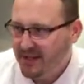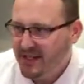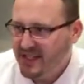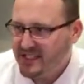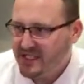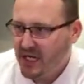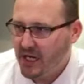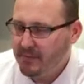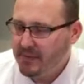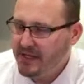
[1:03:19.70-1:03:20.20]
He
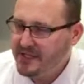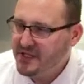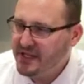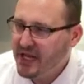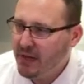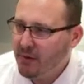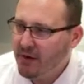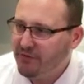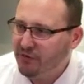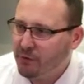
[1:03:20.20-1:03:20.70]
said, I made you
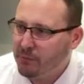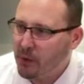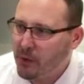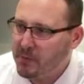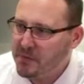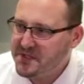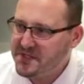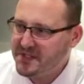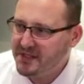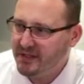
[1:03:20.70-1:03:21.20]
that way for a
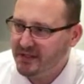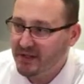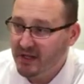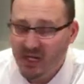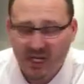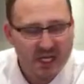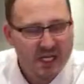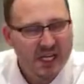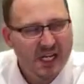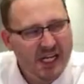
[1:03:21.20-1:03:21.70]
purpose. Mm-hmm.
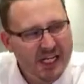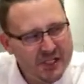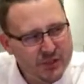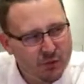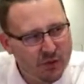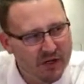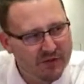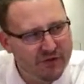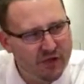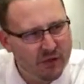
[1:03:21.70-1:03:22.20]
Each
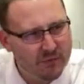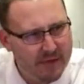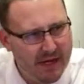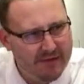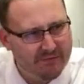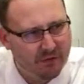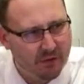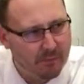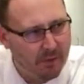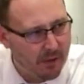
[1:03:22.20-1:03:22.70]
one of you are
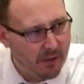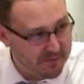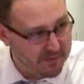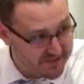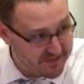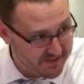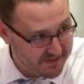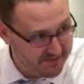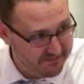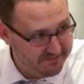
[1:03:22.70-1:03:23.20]
made for a
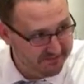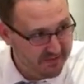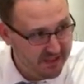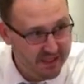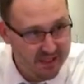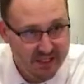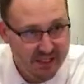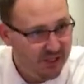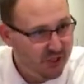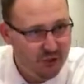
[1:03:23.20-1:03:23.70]
purpose.
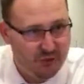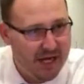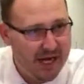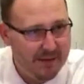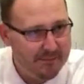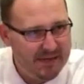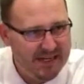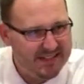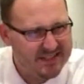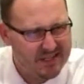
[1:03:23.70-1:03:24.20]
Amen. You
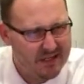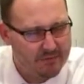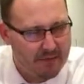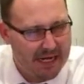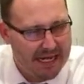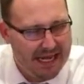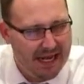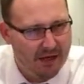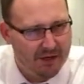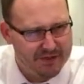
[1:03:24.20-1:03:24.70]
can't be
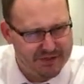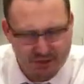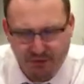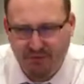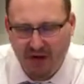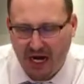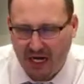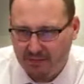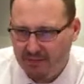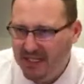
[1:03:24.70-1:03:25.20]
somebody else. You've
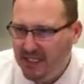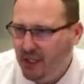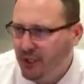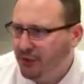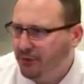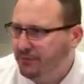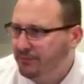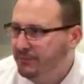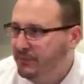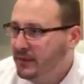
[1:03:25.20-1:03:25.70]
got to be
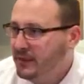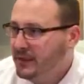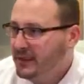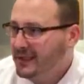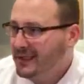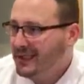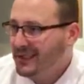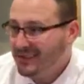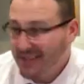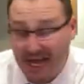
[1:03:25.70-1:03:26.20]
you.
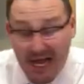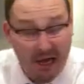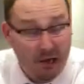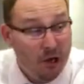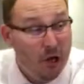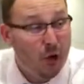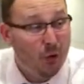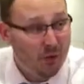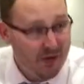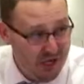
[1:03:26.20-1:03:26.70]
Amen.
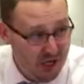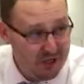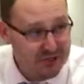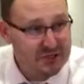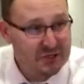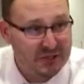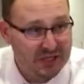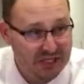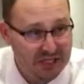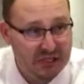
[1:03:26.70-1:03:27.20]
Now, we
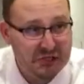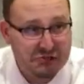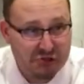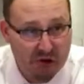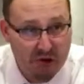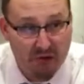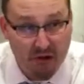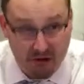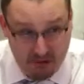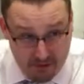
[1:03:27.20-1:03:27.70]
also can
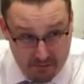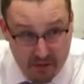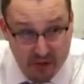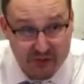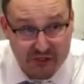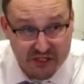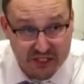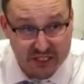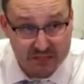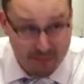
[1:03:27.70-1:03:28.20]
control our
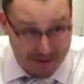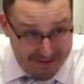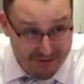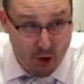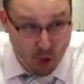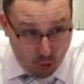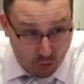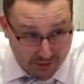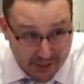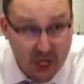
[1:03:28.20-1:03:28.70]
emotions by the
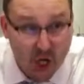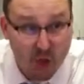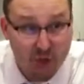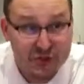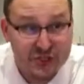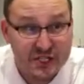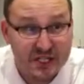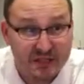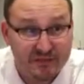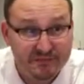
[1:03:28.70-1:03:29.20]
Holy
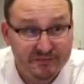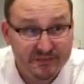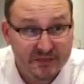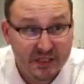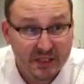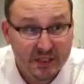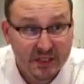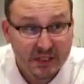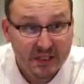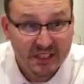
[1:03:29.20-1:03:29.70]
Ghost.
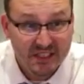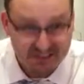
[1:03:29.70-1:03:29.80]
Right.